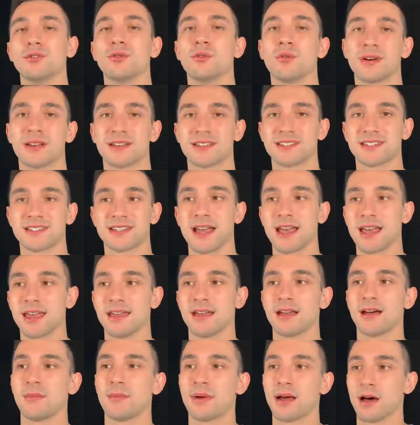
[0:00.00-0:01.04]
want to say
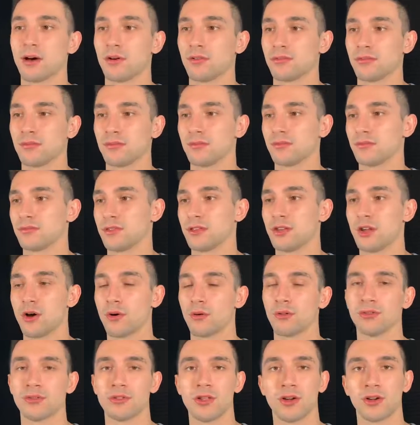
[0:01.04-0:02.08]
about
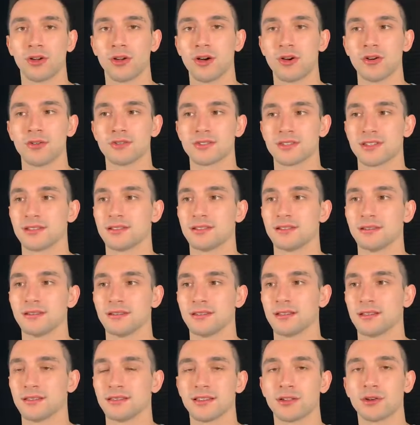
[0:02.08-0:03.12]
logos and
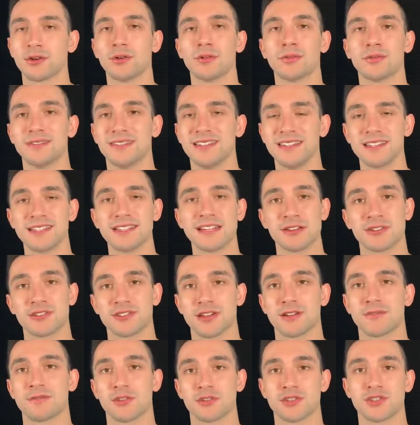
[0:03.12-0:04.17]
the little details
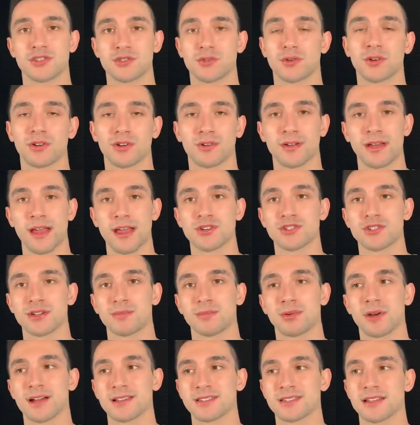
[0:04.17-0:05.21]
of your store creation
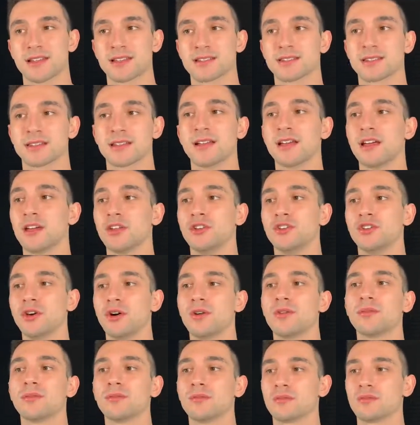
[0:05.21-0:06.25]
process,
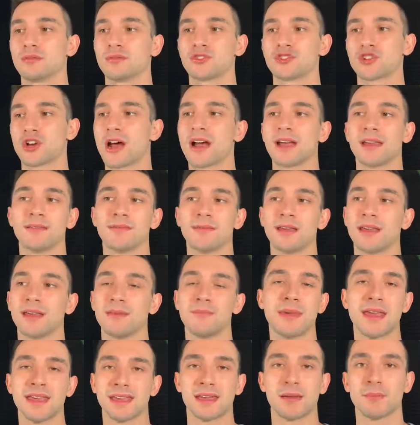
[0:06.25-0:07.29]
don't try and
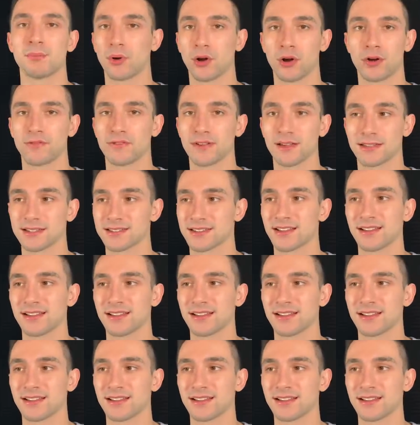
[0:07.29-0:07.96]
make it perfect.